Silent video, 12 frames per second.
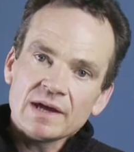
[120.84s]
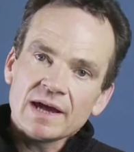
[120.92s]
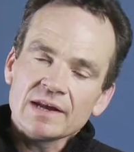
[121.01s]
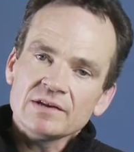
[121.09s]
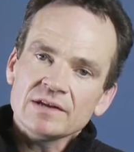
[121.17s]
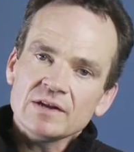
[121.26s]

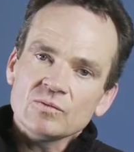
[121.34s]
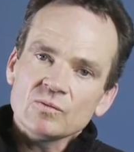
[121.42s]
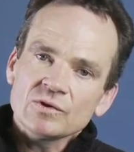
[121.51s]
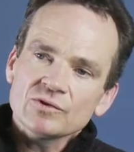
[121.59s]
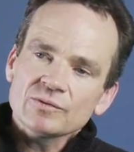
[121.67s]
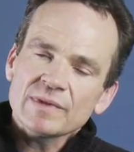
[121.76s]
And indeed,
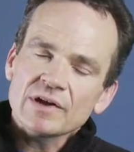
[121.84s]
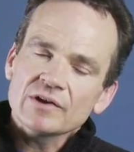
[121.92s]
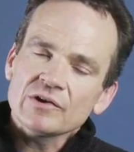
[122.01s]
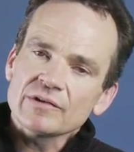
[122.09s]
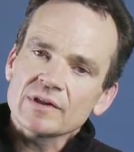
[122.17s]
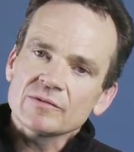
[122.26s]
we're talking about a
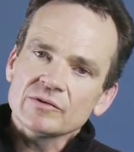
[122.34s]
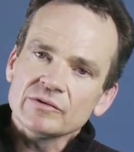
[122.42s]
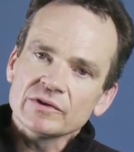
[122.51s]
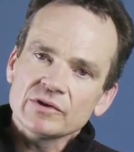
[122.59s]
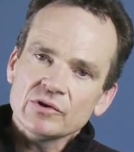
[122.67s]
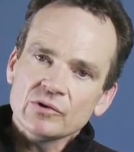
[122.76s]
concept
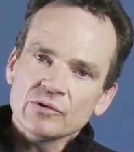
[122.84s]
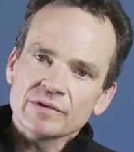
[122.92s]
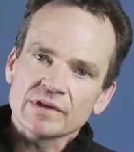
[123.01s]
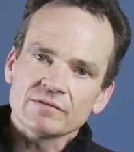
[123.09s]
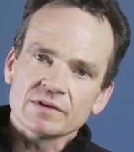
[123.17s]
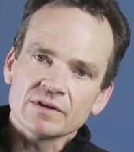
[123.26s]
called the
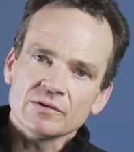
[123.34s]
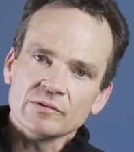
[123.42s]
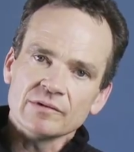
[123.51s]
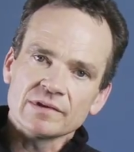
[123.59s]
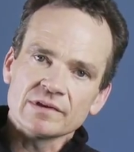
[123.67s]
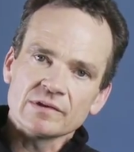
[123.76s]
causes of the
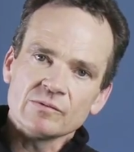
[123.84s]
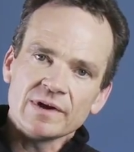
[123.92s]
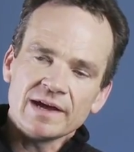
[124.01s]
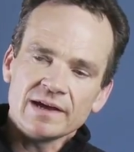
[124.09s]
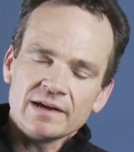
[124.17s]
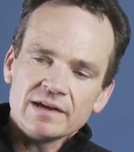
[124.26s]
causes,
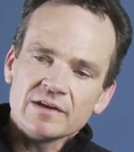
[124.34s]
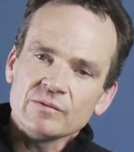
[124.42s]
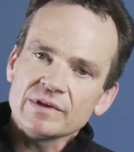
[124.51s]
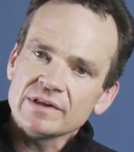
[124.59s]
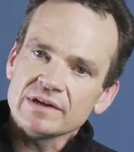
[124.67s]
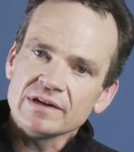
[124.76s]
where if
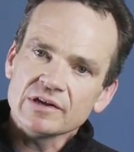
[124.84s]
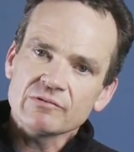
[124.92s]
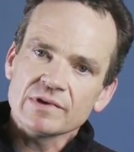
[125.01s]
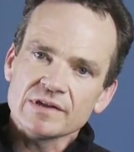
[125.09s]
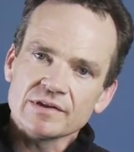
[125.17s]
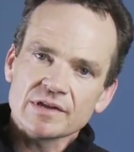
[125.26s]
we see an
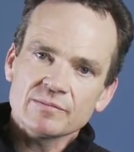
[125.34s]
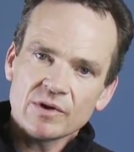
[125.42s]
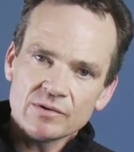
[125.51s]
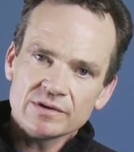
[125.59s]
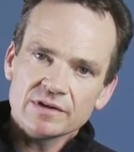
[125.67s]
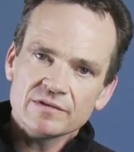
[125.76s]
increase in
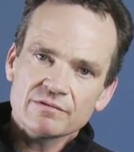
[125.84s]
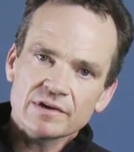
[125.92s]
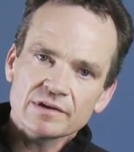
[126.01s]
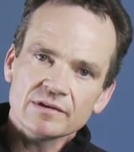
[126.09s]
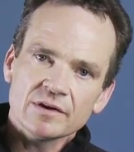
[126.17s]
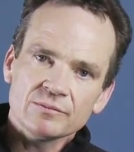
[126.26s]
smoking, for
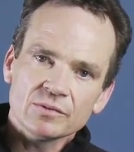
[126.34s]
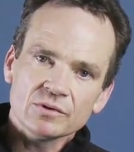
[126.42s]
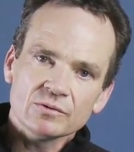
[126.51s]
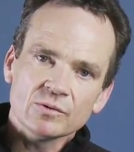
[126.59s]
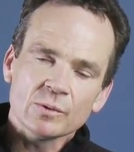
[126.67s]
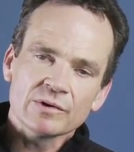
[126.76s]

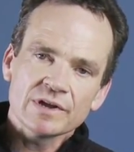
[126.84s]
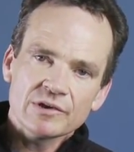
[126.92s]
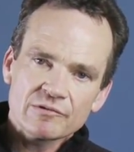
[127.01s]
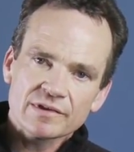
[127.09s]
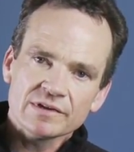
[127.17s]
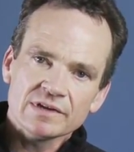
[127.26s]
example, what we're
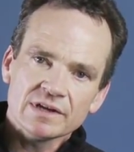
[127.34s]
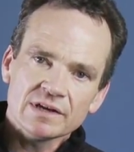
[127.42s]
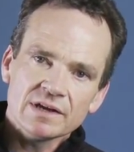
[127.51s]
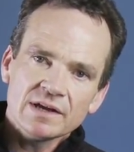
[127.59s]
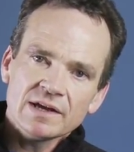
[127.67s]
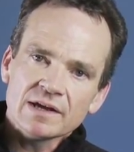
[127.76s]
interested
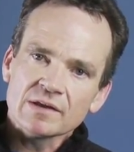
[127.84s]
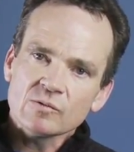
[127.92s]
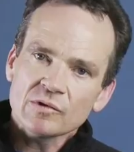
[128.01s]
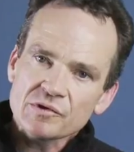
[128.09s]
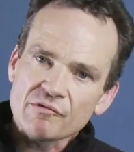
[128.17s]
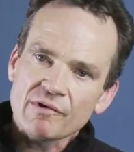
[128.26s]
in is
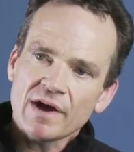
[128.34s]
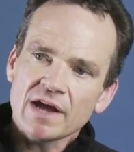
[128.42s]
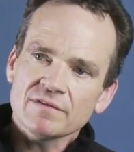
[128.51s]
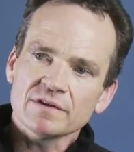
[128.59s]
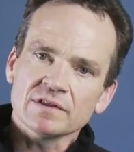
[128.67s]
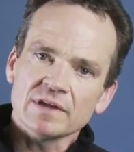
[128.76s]
what's
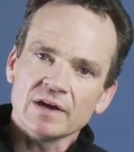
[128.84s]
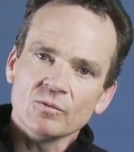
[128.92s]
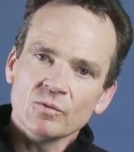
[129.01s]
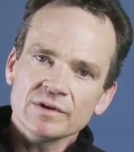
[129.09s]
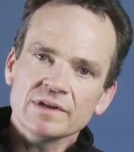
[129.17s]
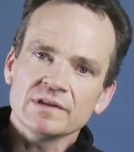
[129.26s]
driving that.
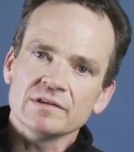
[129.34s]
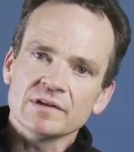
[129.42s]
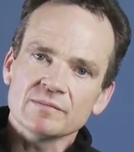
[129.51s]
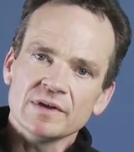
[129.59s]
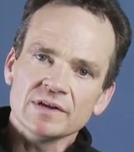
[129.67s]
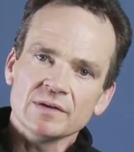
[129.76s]
What is it
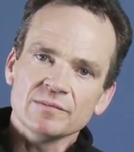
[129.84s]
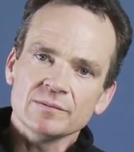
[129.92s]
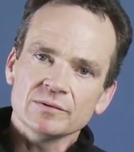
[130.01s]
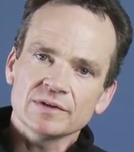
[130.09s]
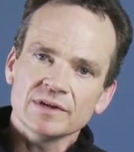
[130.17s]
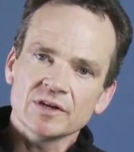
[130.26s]
that's making
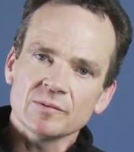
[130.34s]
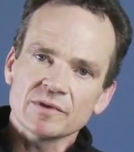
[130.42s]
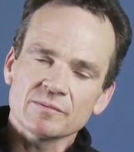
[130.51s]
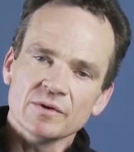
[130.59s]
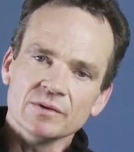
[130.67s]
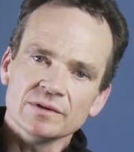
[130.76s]
people take up
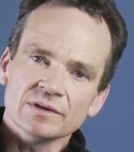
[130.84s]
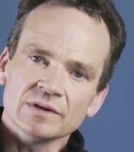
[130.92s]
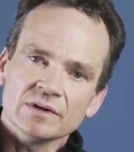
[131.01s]
smoking?